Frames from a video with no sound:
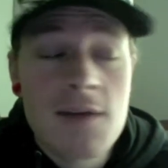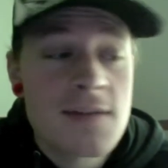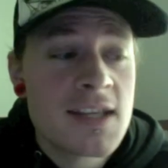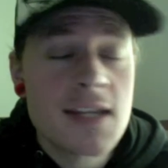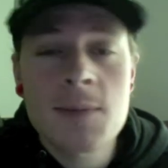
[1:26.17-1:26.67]
I've
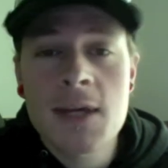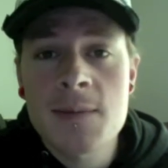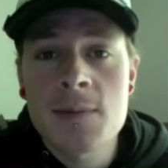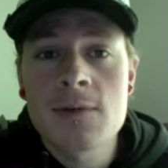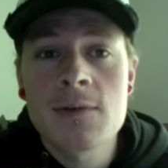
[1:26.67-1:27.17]
seen
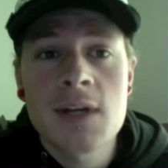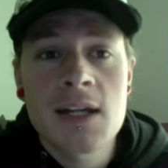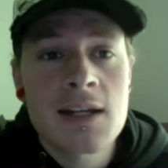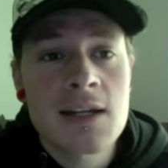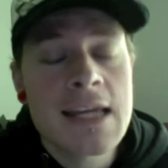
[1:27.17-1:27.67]
people,
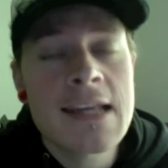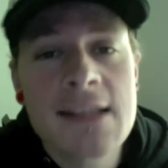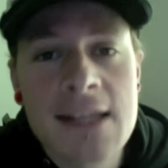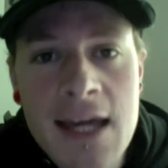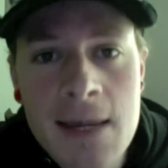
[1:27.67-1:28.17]
and it can
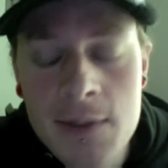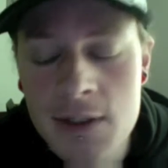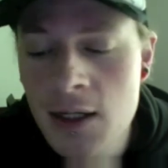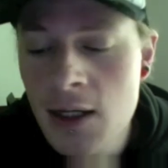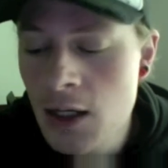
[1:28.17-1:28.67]
easily happen,